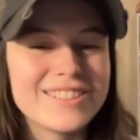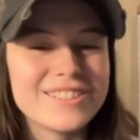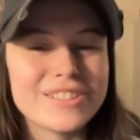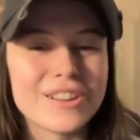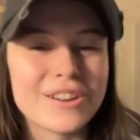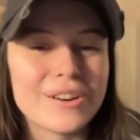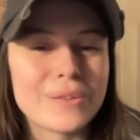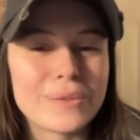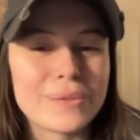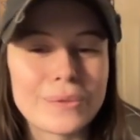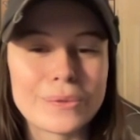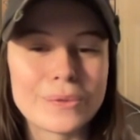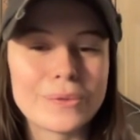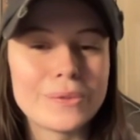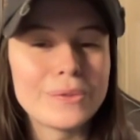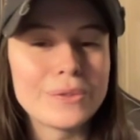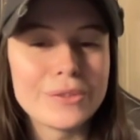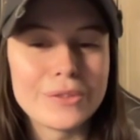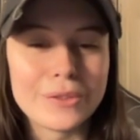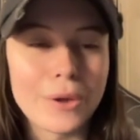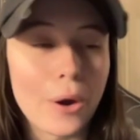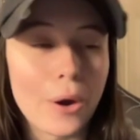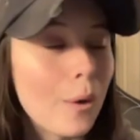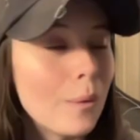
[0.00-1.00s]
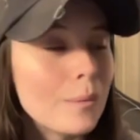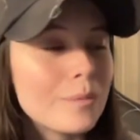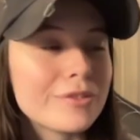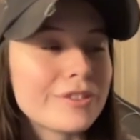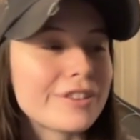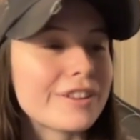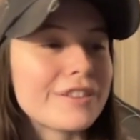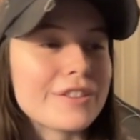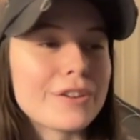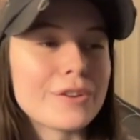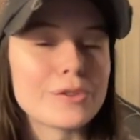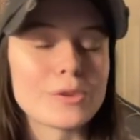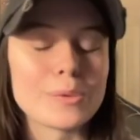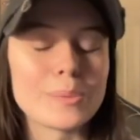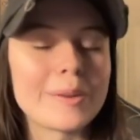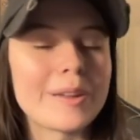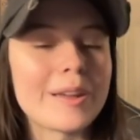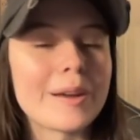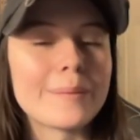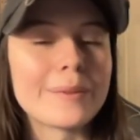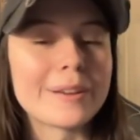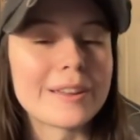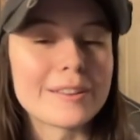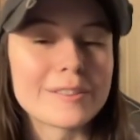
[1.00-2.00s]
So hopefully those will be
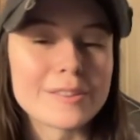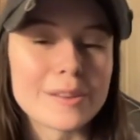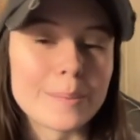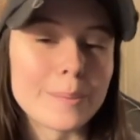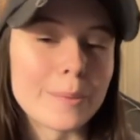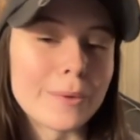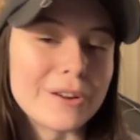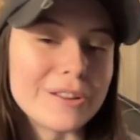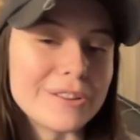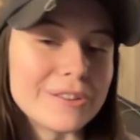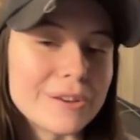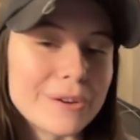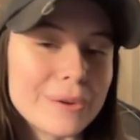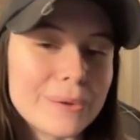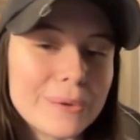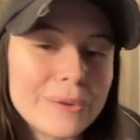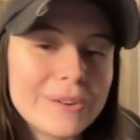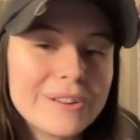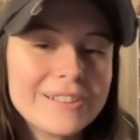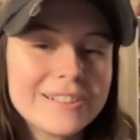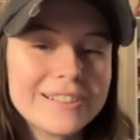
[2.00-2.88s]
coming at some point too.